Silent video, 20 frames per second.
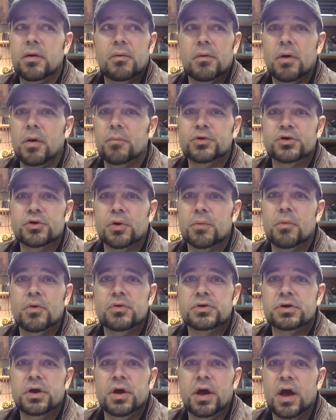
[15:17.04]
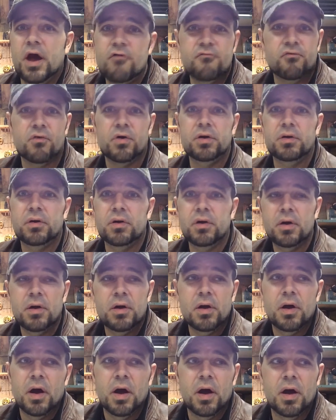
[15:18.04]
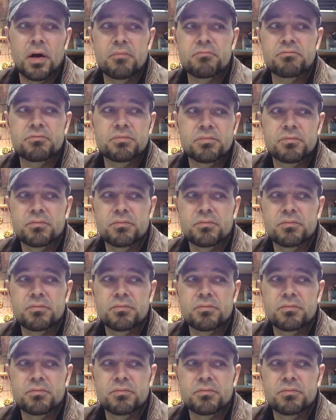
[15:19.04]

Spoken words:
I'm sure most of you have one. Um,